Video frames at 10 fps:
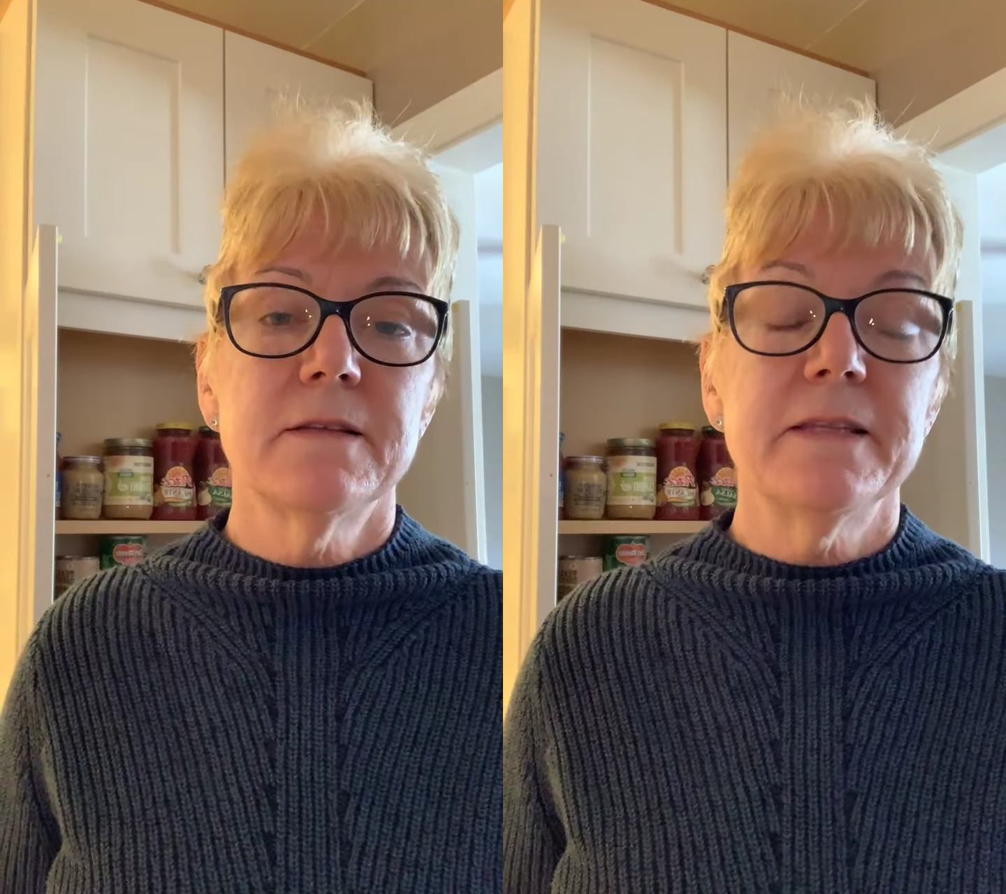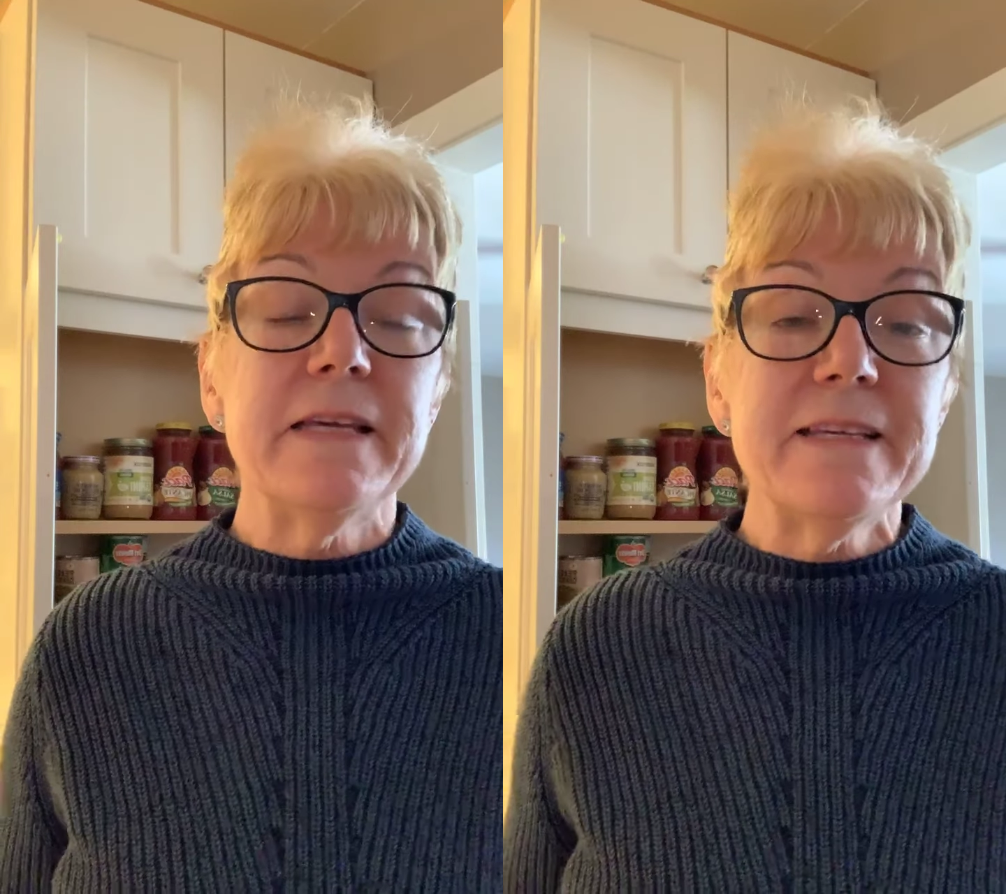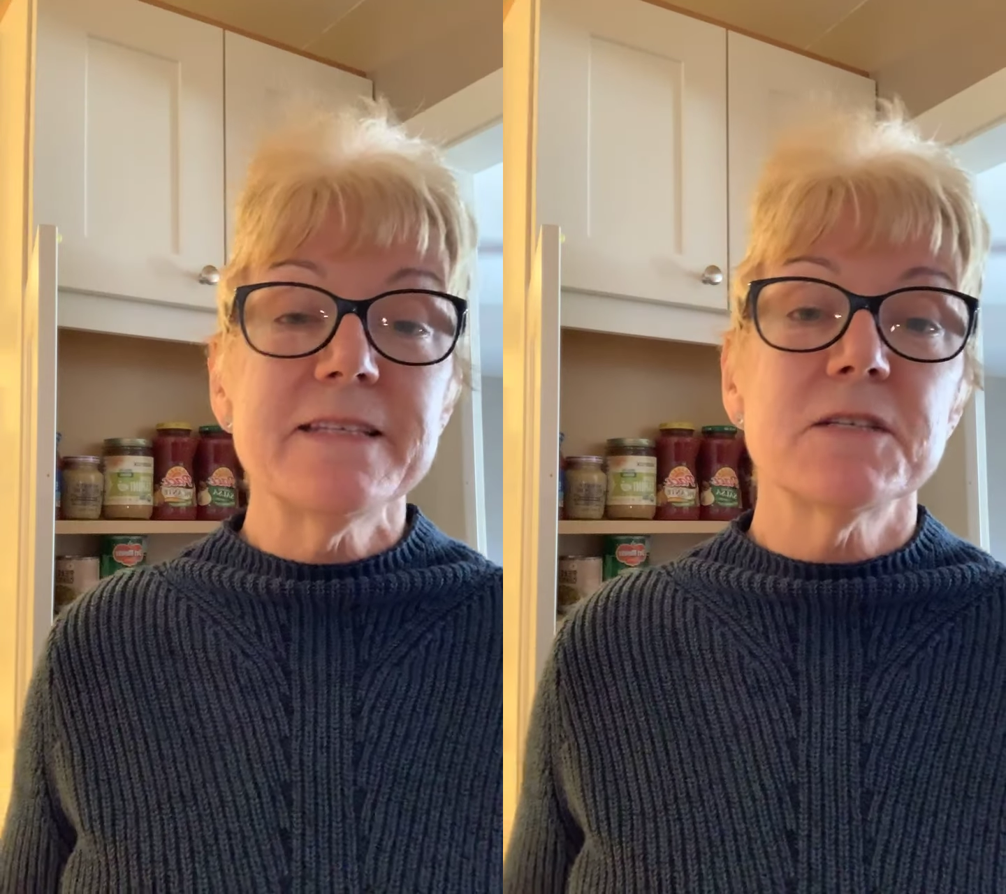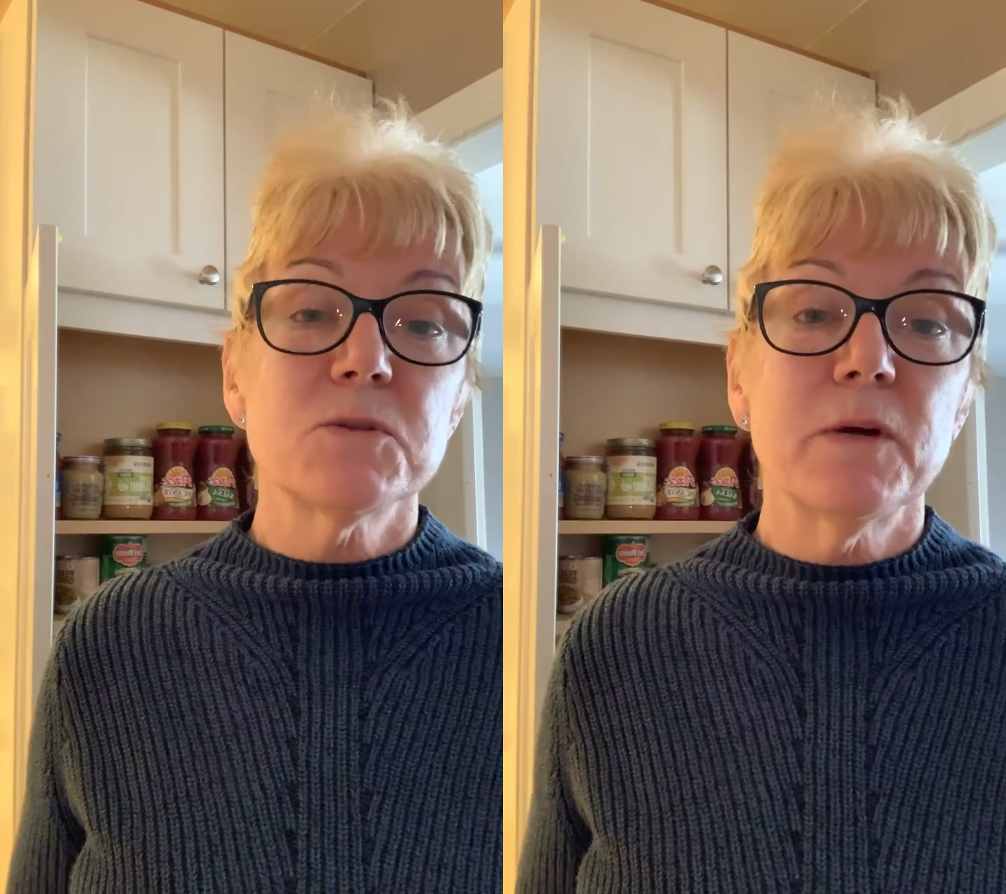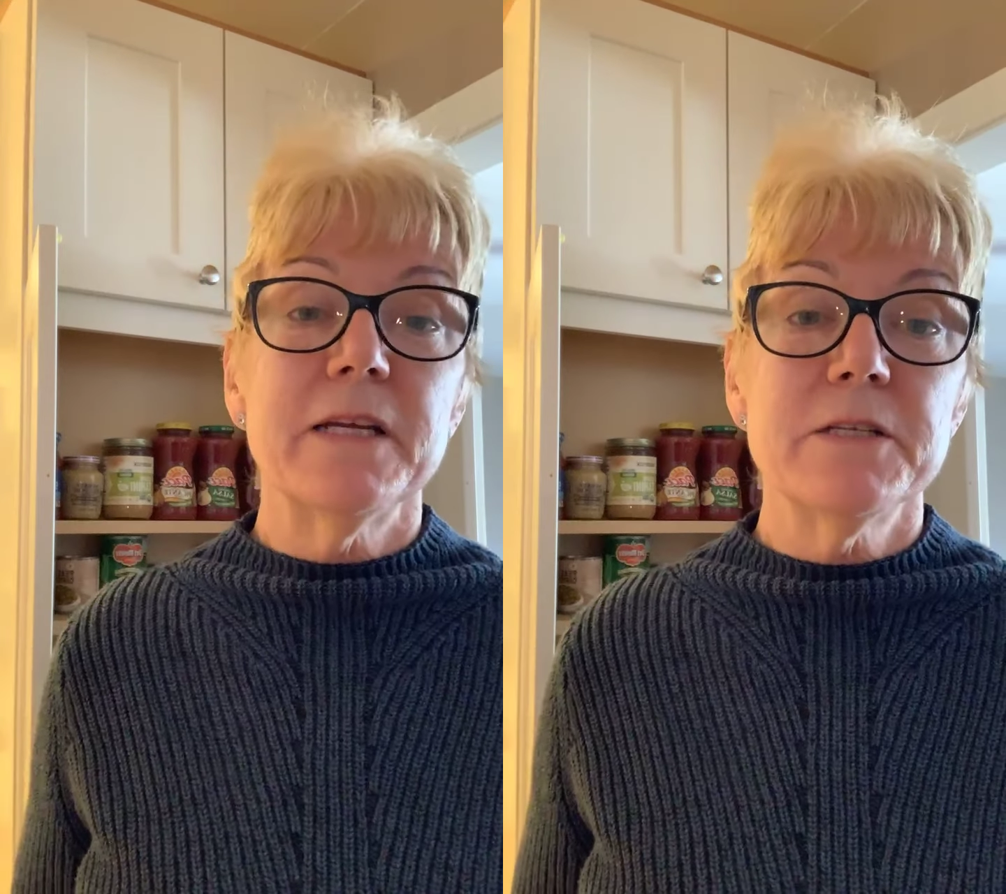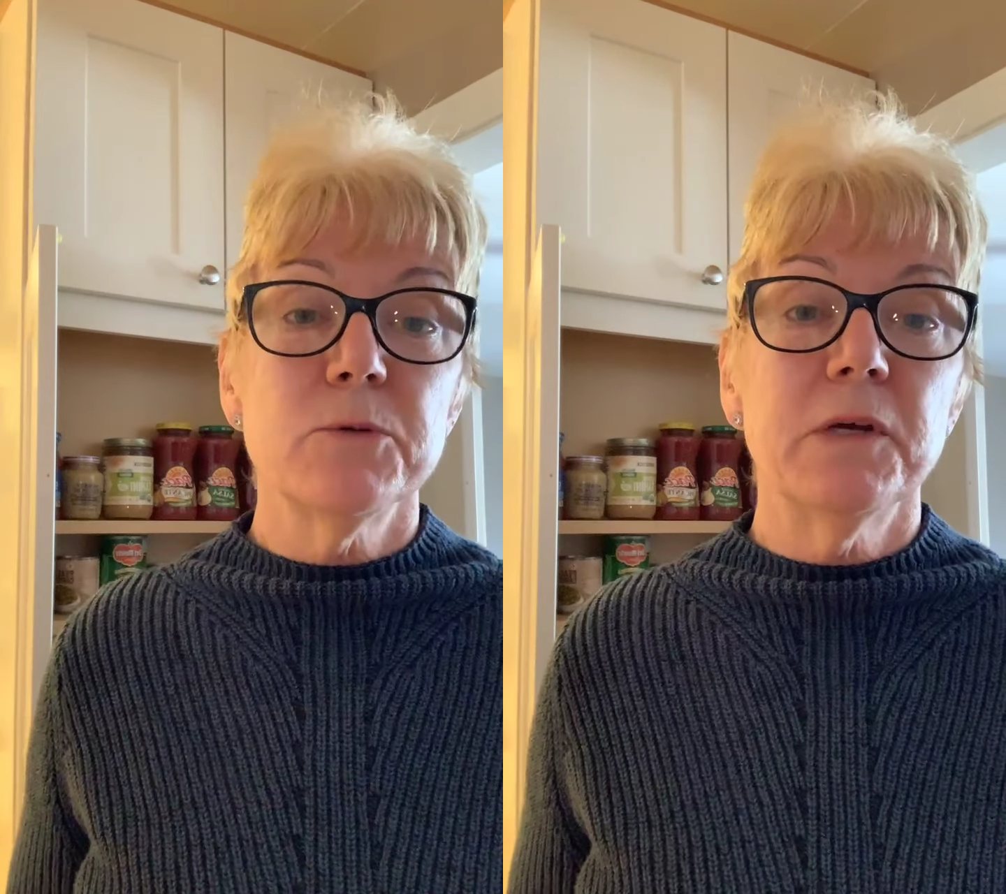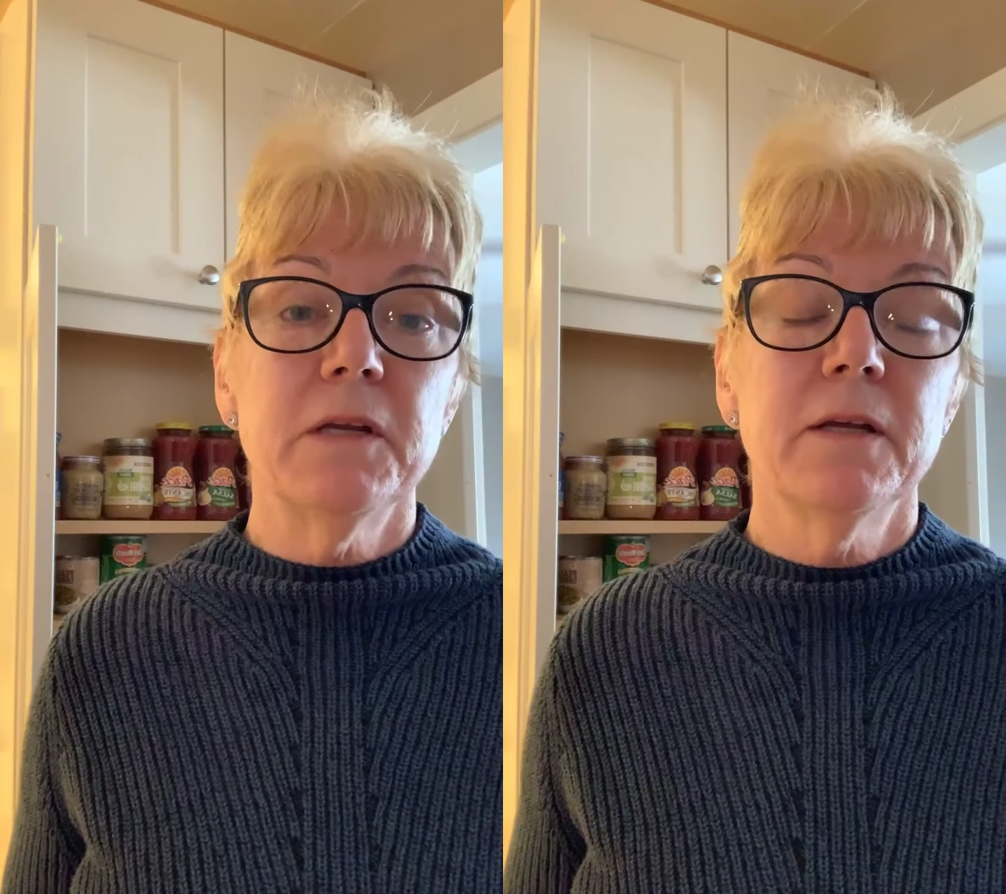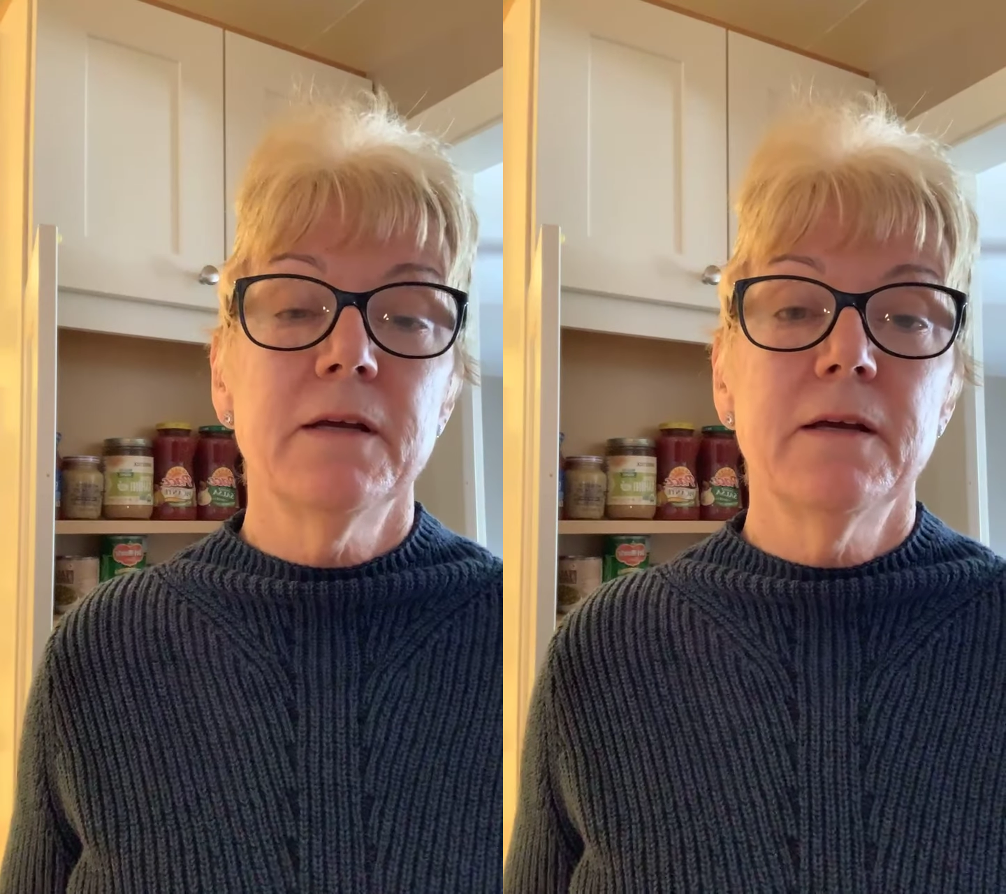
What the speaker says: The easiest way to do it,